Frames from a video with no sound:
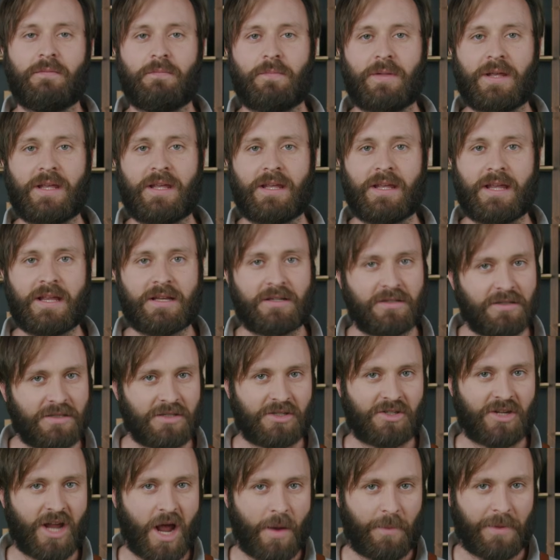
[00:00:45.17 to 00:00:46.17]
be into
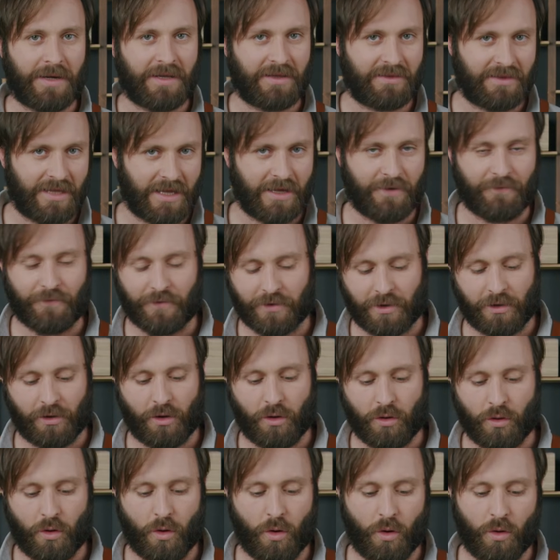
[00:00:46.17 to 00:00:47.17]
this sharpening thing for the
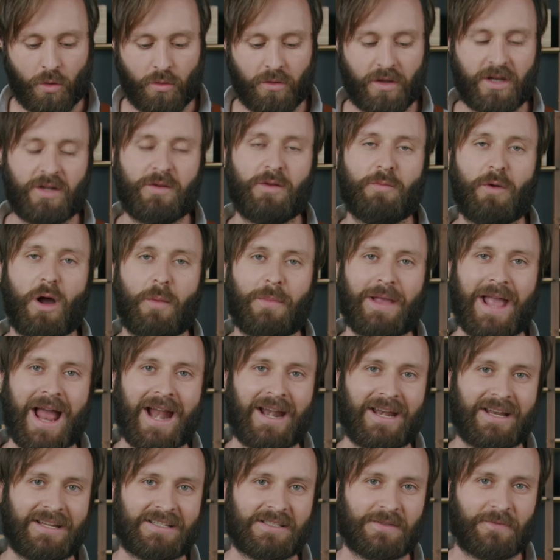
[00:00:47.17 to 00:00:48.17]
long haul and you might be
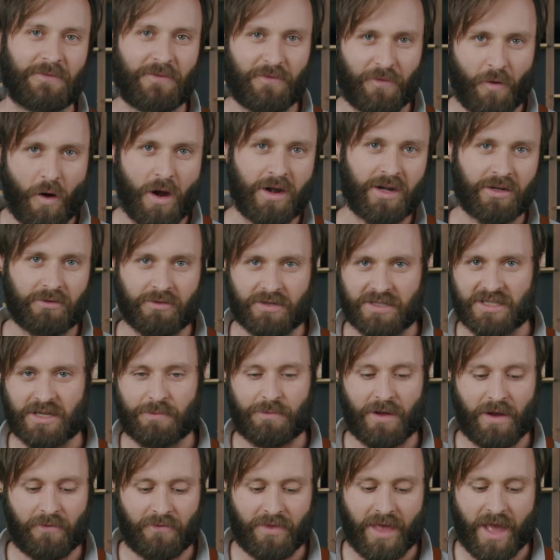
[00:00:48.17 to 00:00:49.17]
adding some finer grits
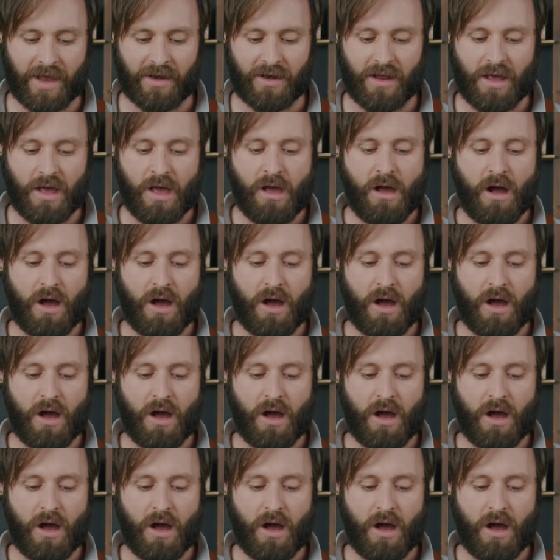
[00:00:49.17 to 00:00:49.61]
above that,